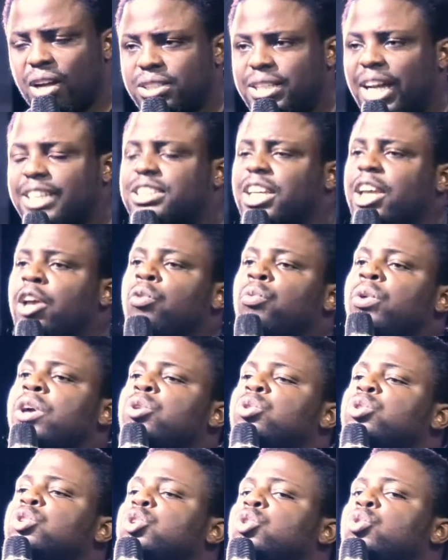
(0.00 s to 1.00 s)
that he
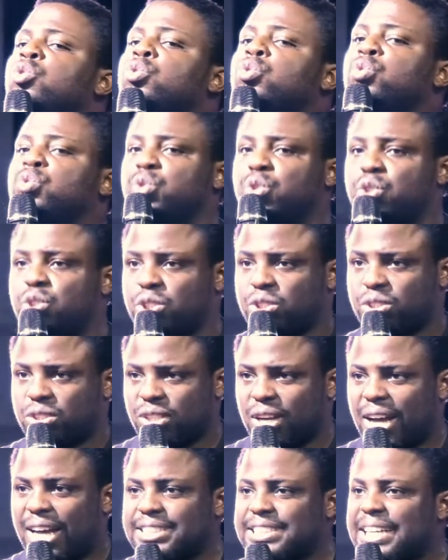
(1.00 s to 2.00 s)
will use
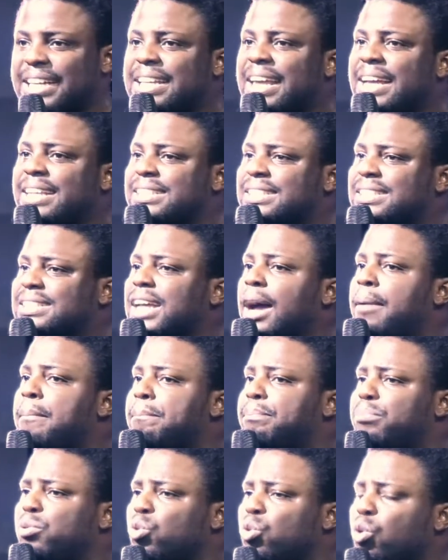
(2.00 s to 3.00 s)
as an
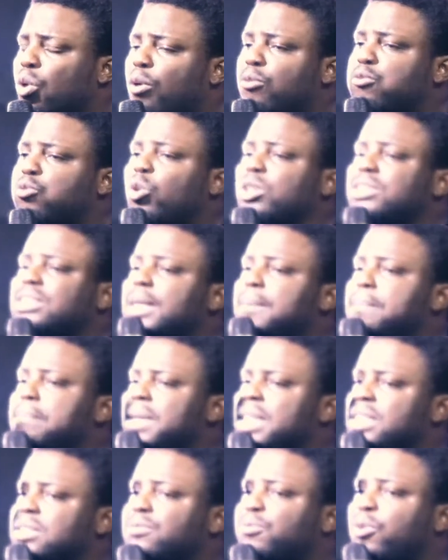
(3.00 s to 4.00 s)
example of what it
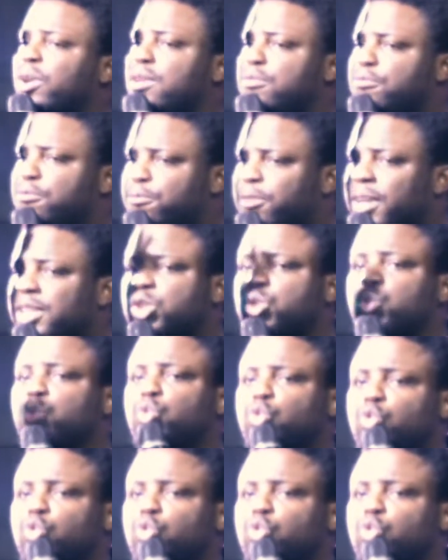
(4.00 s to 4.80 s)
means for a vessel